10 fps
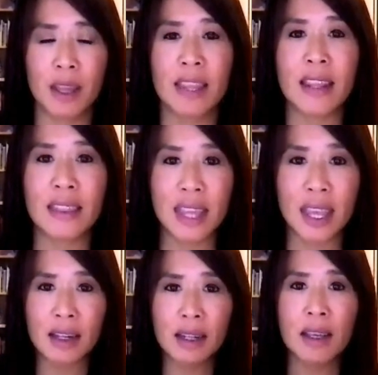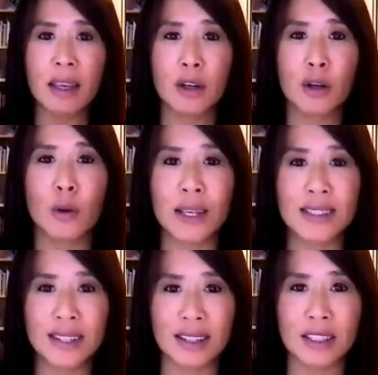that then
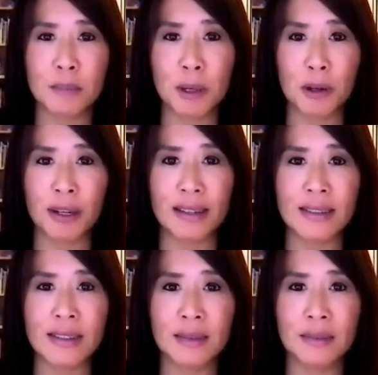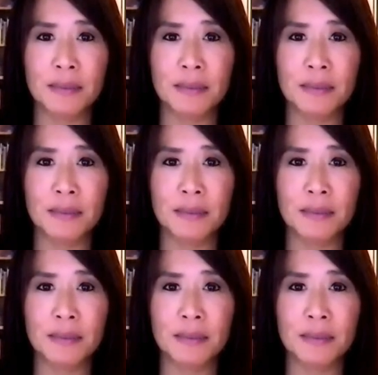creates an experience.